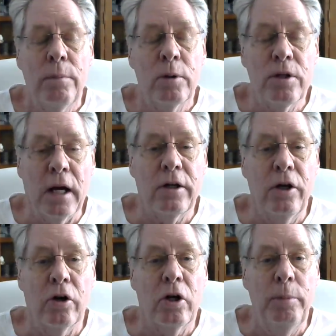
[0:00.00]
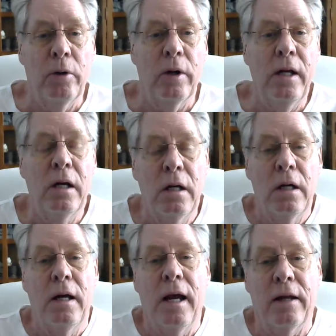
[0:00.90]
protecting your community
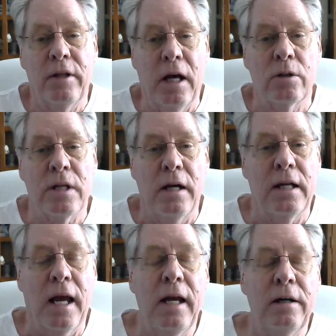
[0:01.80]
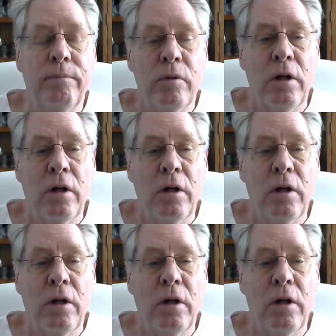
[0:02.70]
at the outside gate.